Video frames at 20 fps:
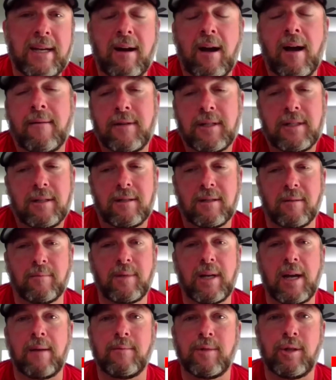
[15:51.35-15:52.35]
Now obviously
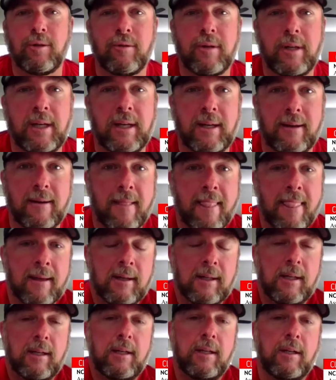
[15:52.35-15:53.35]
sometimes it'll get,
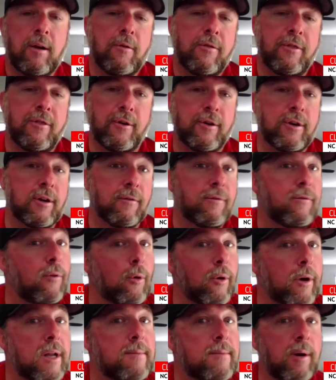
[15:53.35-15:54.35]
you know, 30 or
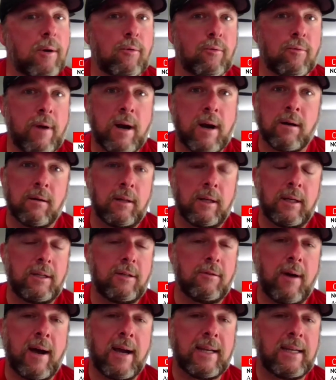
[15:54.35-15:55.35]
40, but rarely
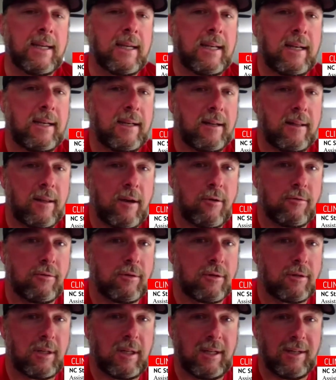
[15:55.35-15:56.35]
do I get into
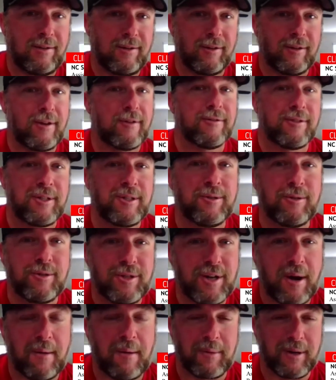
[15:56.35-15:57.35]
those huge
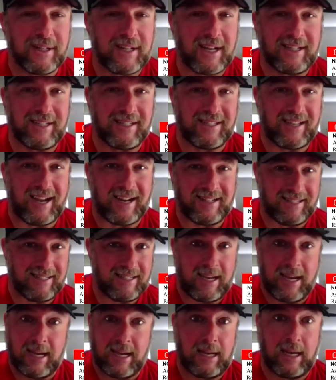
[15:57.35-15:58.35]
numbers. I
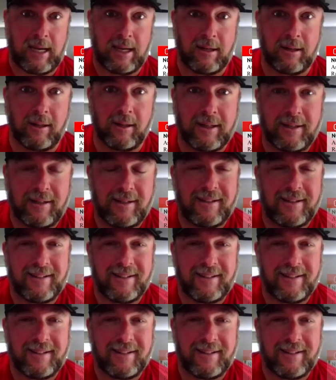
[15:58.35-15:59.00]
just can't handle it.